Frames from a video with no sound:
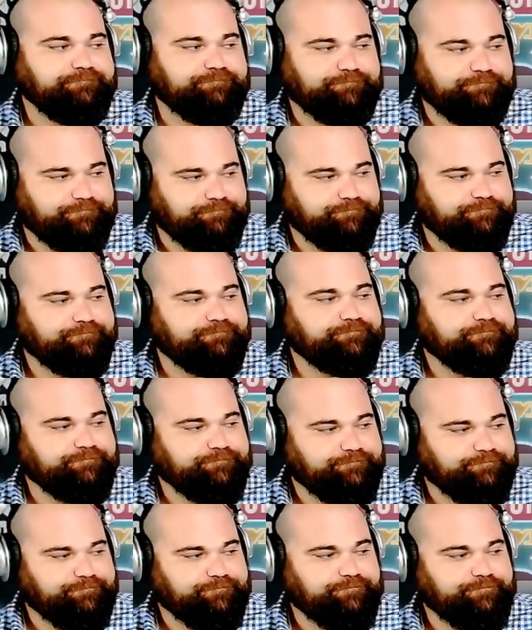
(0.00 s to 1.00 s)

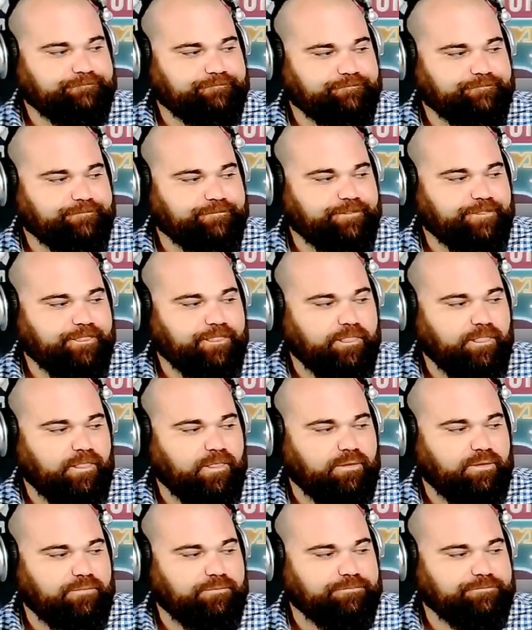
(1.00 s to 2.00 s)

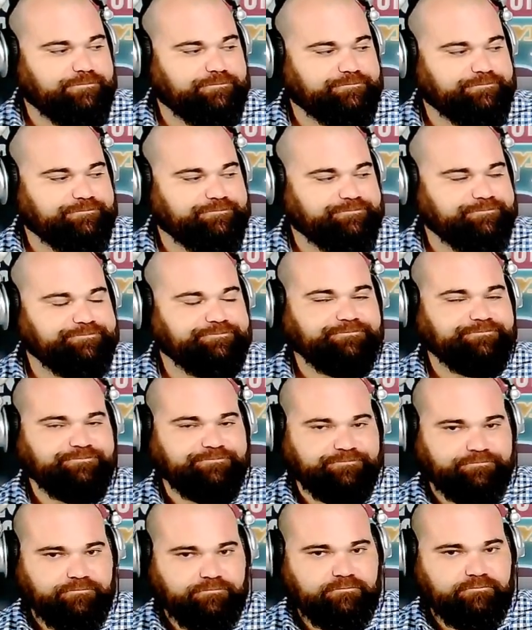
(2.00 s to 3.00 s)

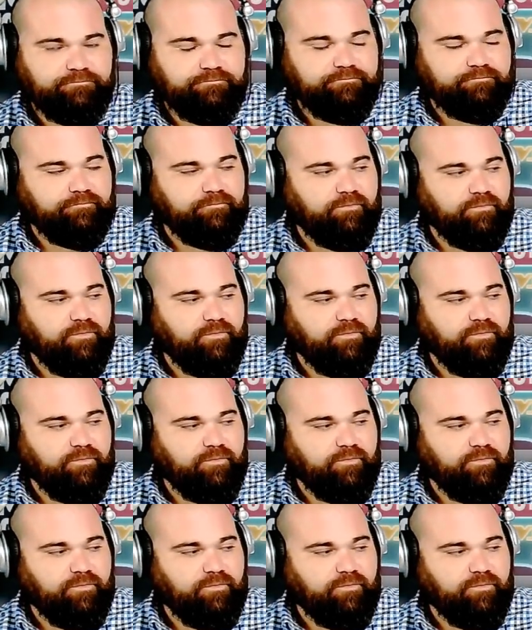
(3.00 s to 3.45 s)
This person isn't speaking.